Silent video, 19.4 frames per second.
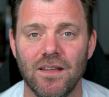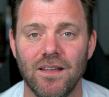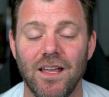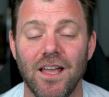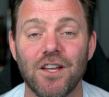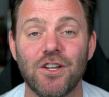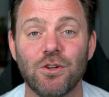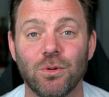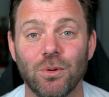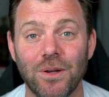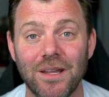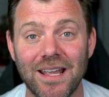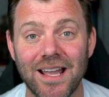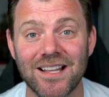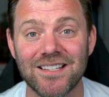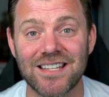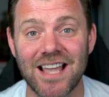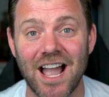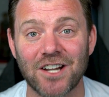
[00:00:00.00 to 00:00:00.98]
It
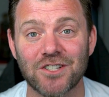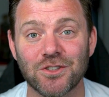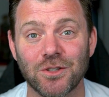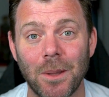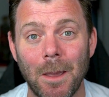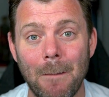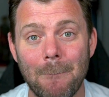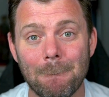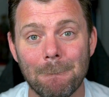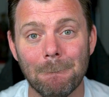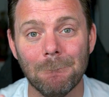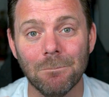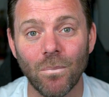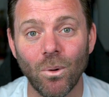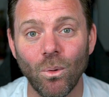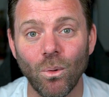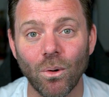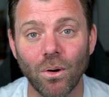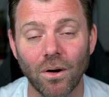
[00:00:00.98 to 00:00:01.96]
creates actually
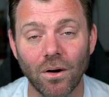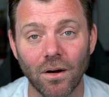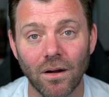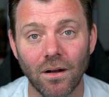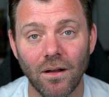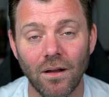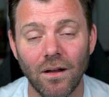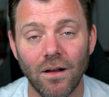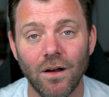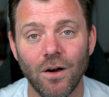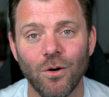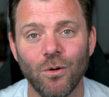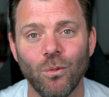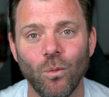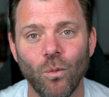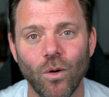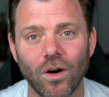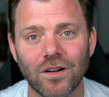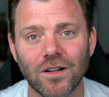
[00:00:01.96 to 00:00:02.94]
more
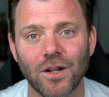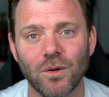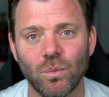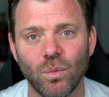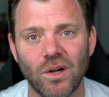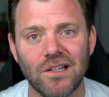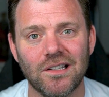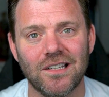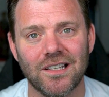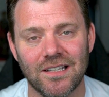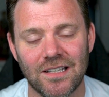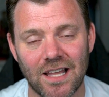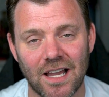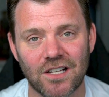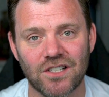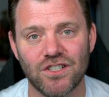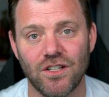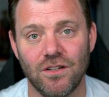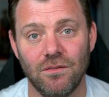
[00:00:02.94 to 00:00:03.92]
one-on-one
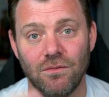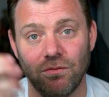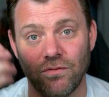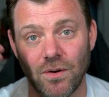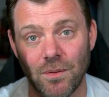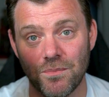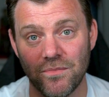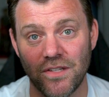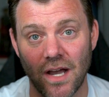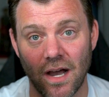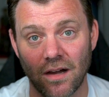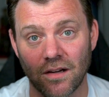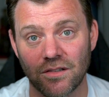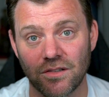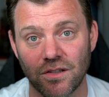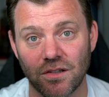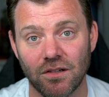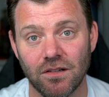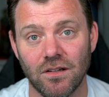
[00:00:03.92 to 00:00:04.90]
connection from
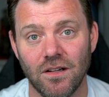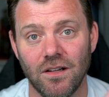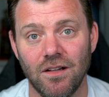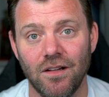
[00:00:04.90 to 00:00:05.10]
doctor